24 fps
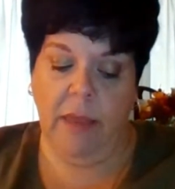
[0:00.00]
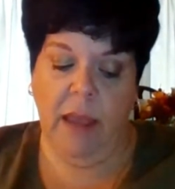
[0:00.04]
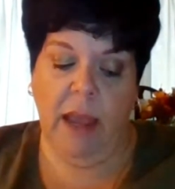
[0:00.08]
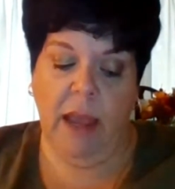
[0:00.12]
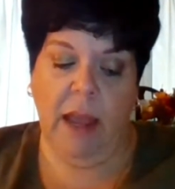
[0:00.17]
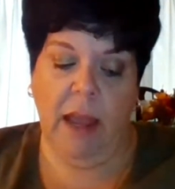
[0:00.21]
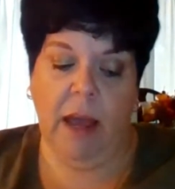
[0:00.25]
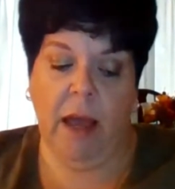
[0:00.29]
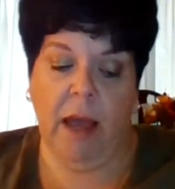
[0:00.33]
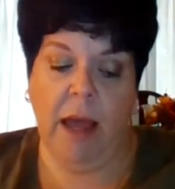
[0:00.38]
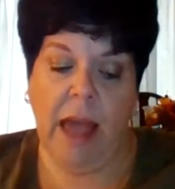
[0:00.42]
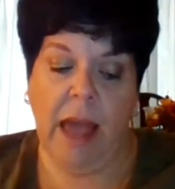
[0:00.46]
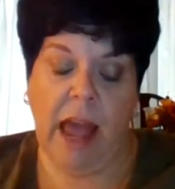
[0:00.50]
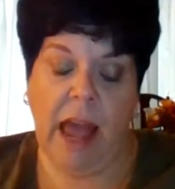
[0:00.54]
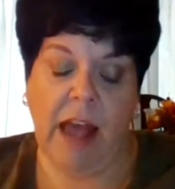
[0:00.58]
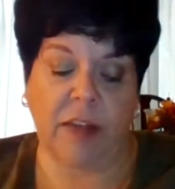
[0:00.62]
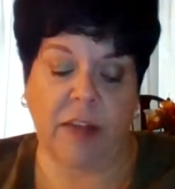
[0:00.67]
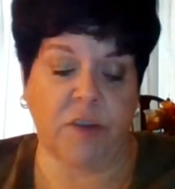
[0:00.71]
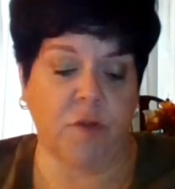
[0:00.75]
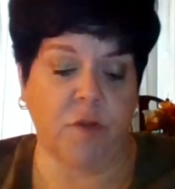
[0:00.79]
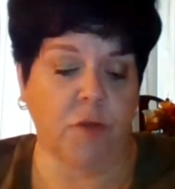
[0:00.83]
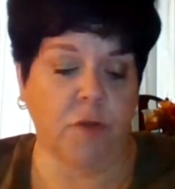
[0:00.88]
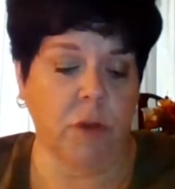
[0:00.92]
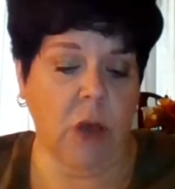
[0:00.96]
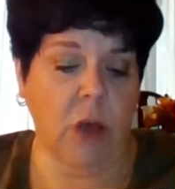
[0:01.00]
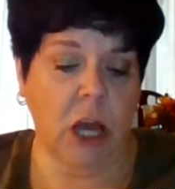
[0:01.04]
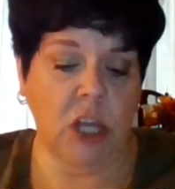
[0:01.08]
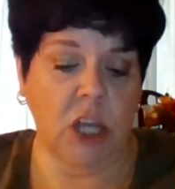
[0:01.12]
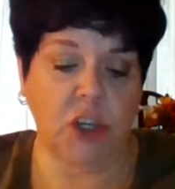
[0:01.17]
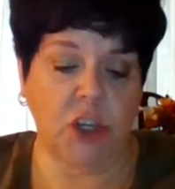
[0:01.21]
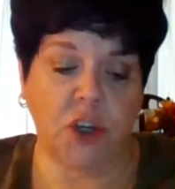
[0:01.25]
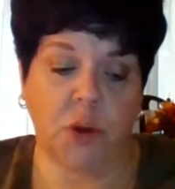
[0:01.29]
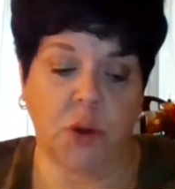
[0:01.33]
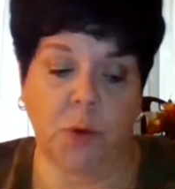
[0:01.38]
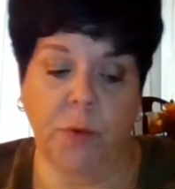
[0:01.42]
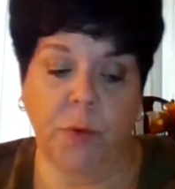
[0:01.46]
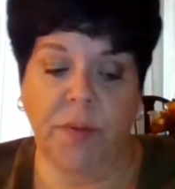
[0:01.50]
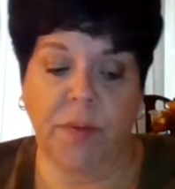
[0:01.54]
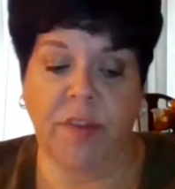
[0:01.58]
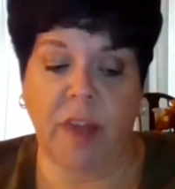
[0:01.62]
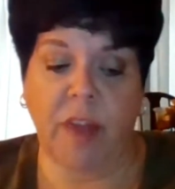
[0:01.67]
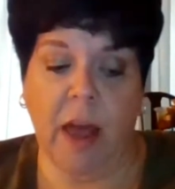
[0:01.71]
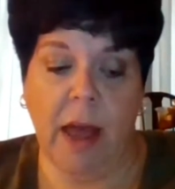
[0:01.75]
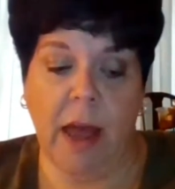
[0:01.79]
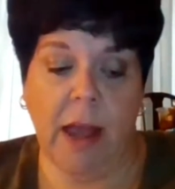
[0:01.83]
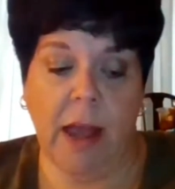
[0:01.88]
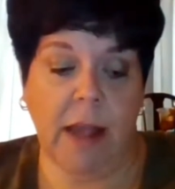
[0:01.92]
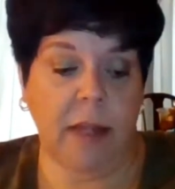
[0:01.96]
astrological
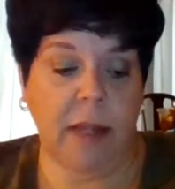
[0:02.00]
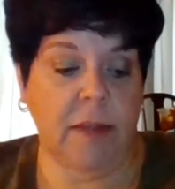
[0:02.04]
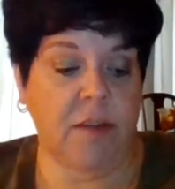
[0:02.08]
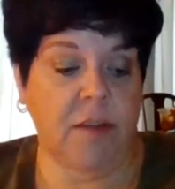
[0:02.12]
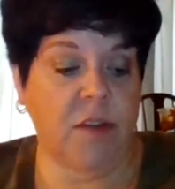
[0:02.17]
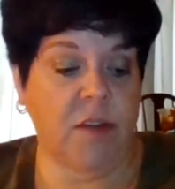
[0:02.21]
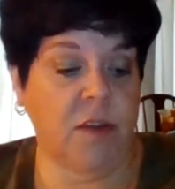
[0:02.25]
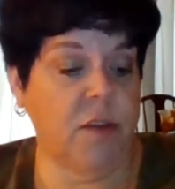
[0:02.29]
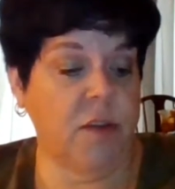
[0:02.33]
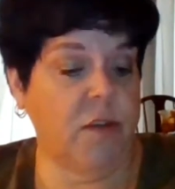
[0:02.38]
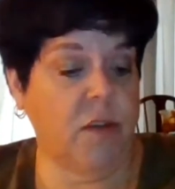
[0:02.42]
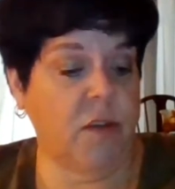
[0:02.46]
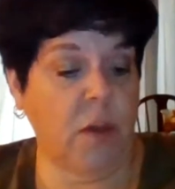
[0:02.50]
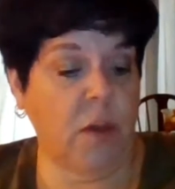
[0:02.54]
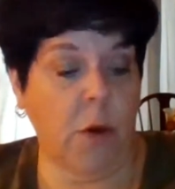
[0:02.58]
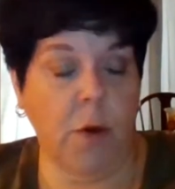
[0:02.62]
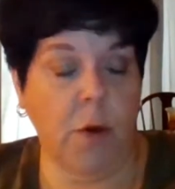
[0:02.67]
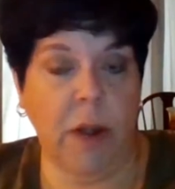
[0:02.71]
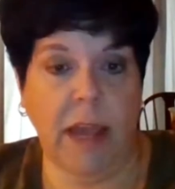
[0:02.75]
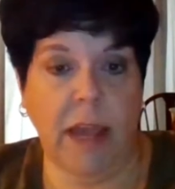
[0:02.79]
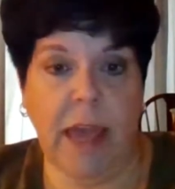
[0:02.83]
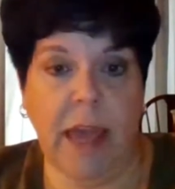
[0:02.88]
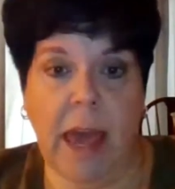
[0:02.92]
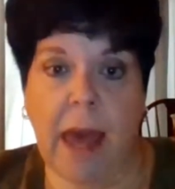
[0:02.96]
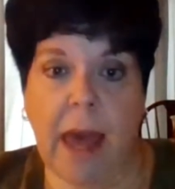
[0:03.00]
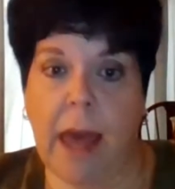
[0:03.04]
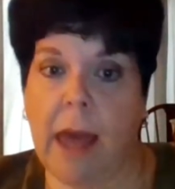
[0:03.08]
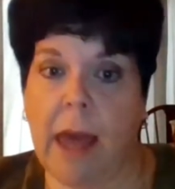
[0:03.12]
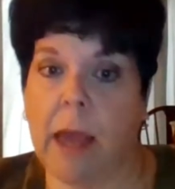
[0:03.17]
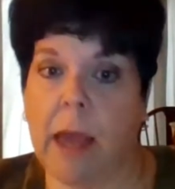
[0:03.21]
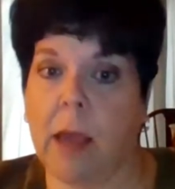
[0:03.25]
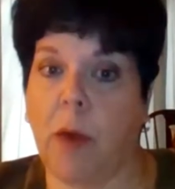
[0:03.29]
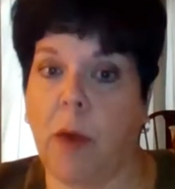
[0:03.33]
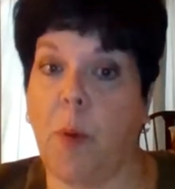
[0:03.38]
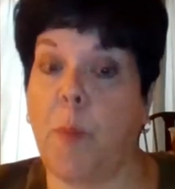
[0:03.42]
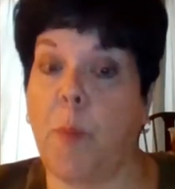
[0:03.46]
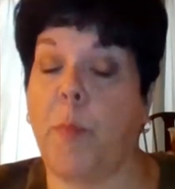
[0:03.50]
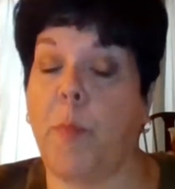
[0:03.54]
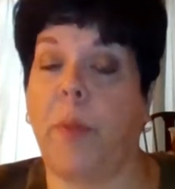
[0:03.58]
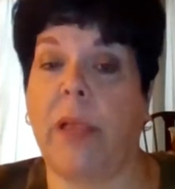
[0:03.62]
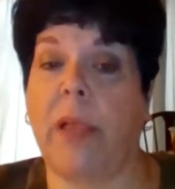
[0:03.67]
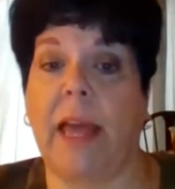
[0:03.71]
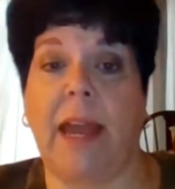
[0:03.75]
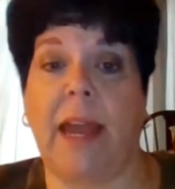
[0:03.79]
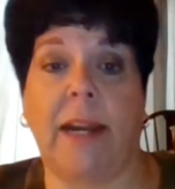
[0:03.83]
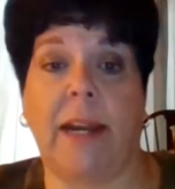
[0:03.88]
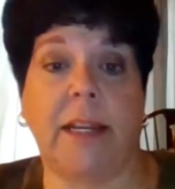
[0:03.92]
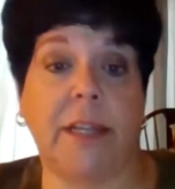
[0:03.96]
signs, the zodiac,
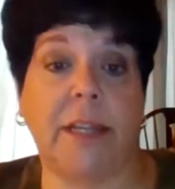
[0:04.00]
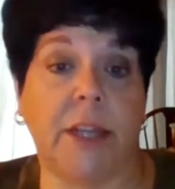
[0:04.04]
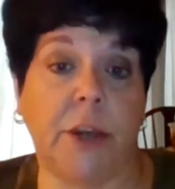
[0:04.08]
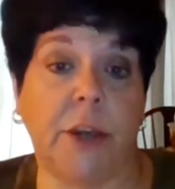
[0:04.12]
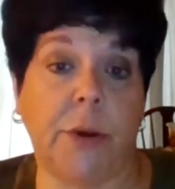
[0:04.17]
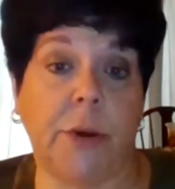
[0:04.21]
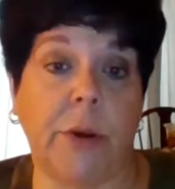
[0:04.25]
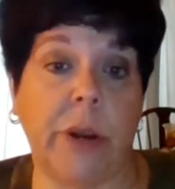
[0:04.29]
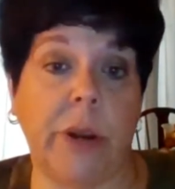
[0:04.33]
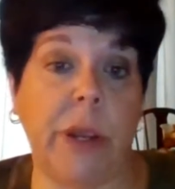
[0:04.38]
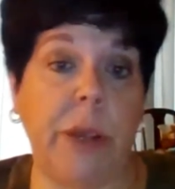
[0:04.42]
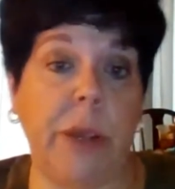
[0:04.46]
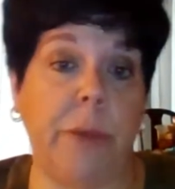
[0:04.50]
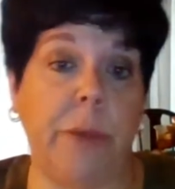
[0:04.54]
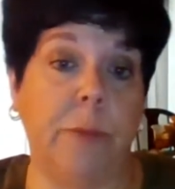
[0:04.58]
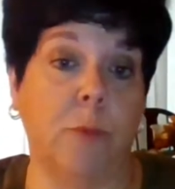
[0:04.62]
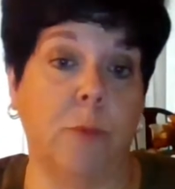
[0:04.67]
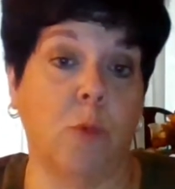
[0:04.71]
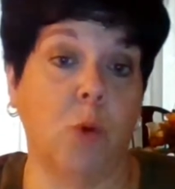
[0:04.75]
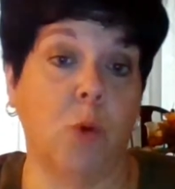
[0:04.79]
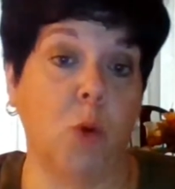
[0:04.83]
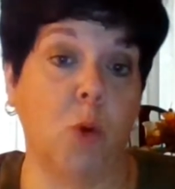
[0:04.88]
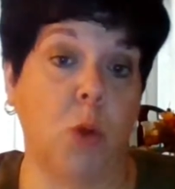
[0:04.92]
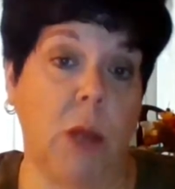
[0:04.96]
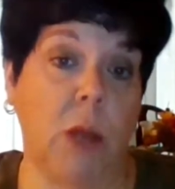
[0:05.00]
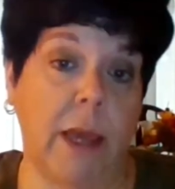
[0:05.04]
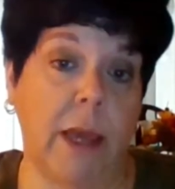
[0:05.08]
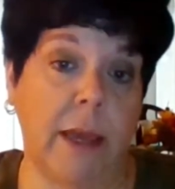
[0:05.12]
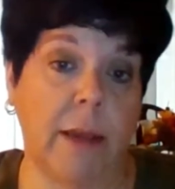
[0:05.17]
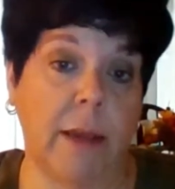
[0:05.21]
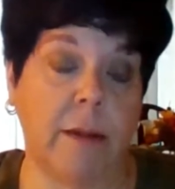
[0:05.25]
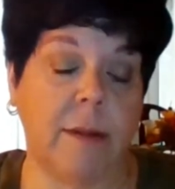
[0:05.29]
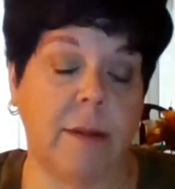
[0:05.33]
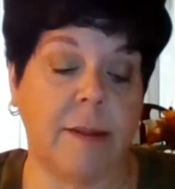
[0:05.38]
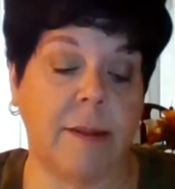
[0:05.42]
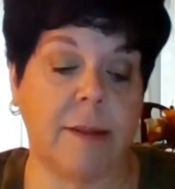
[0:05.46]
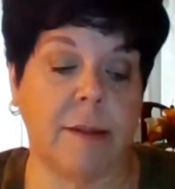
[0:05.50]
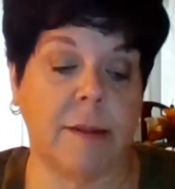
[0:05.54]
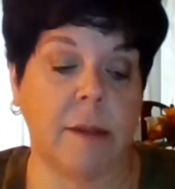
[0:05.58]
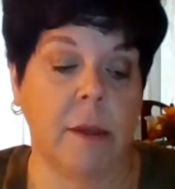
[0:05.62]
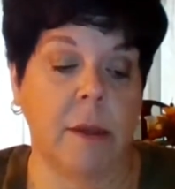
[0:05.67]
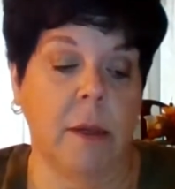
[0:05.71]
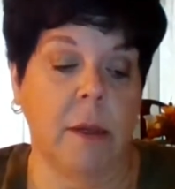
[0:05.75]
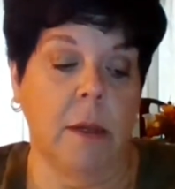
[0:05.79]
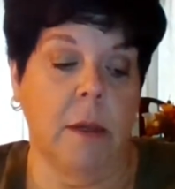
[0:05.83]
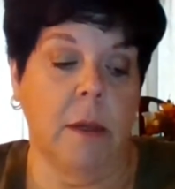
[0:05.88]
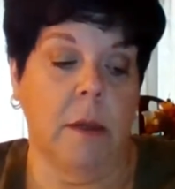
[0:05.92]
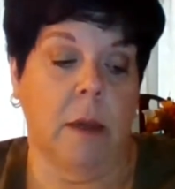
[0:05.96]
planetary rulings,
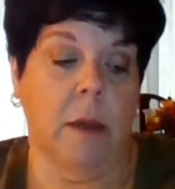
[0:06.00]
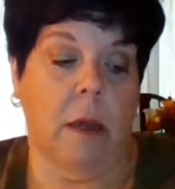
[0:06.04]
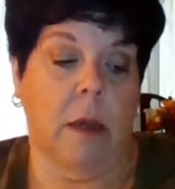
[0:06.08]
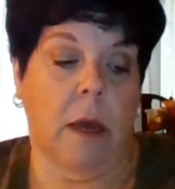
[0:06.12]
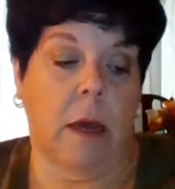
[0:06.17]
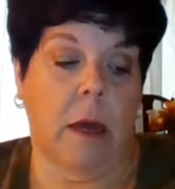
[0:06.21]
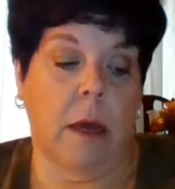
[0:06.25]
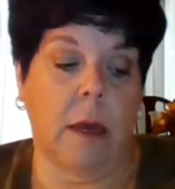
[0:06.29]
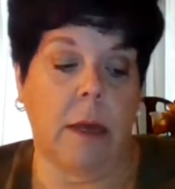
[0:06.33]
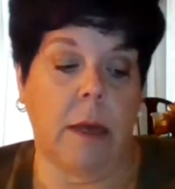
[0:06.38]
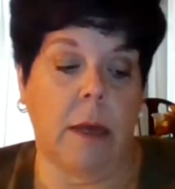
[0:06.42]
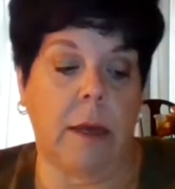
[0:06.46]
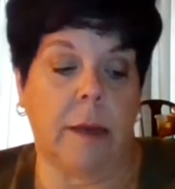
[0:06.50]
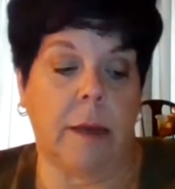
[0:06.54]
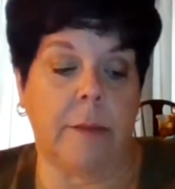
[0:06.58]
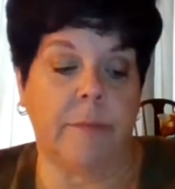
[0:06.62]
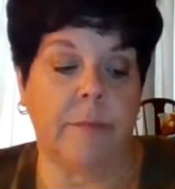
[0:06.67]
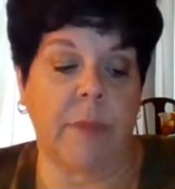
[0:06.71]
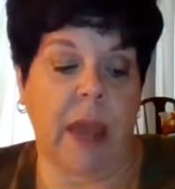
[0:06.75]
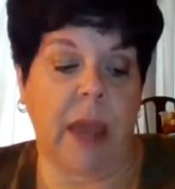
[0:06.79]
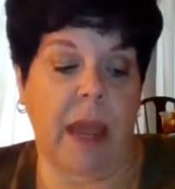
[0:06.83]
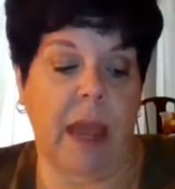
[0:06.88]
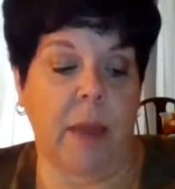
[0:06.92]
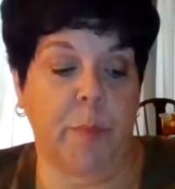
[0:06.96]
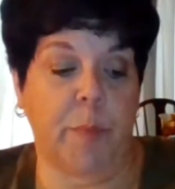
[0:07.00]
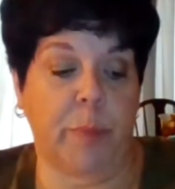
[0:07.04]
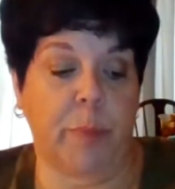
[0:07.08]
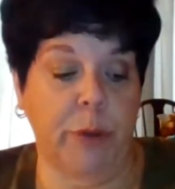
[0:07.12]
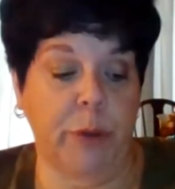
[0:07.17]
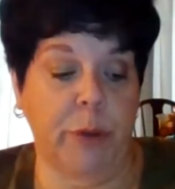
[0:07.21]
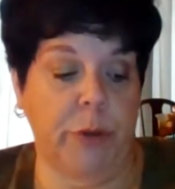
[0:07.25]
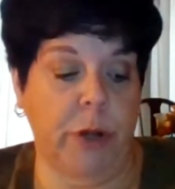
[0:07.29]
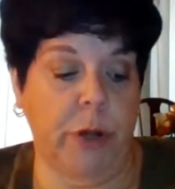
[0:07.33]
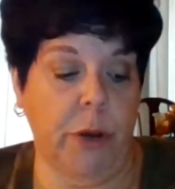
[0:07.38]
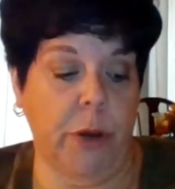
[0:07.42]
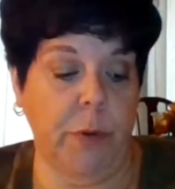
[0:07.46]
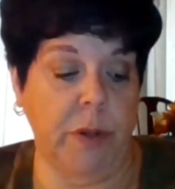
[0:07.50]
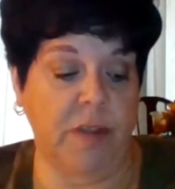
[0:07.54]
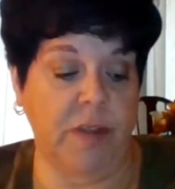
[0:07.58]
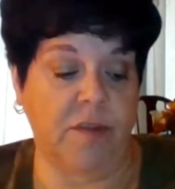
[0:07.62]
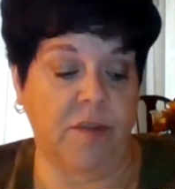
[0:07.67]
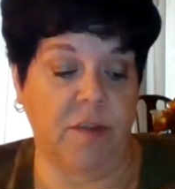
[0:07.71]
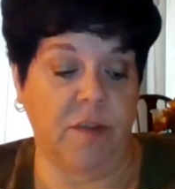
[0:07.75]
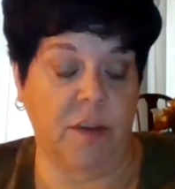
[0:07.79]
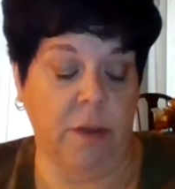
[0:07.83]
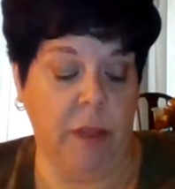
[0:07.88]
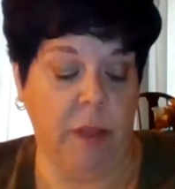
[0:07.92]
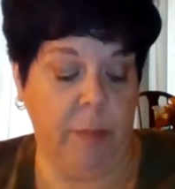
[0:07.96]
and Pluto is
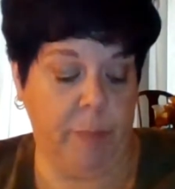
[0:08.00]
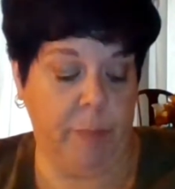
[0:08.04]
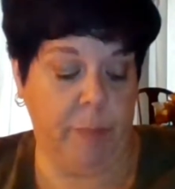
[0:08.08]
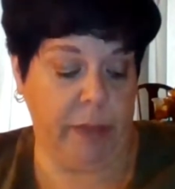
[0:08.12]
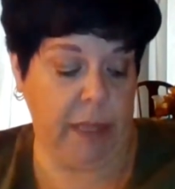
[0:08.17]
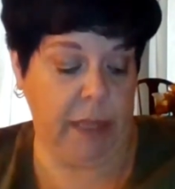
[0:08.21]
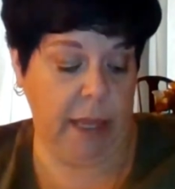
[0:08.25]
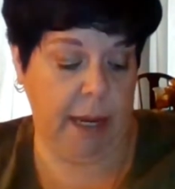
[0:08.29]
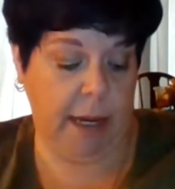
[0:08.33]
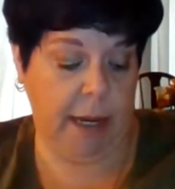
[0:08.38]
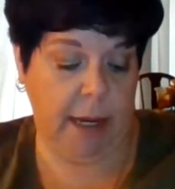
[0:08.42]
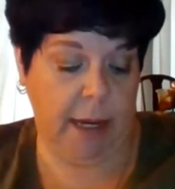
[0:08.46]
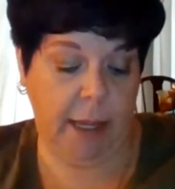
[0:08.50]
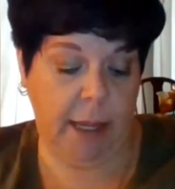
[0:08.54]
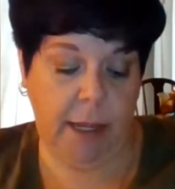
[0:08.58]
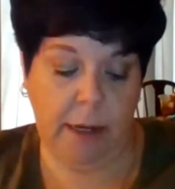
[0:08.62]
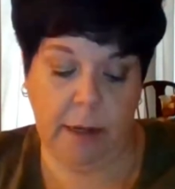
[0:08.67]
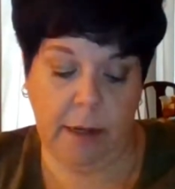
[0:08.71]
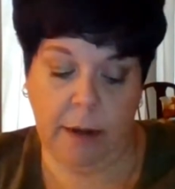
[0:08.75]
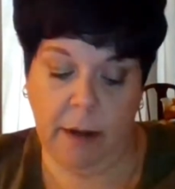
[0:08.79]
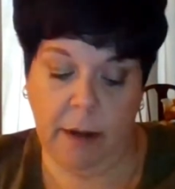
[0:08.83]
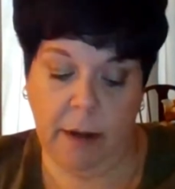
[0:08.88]
still a planet.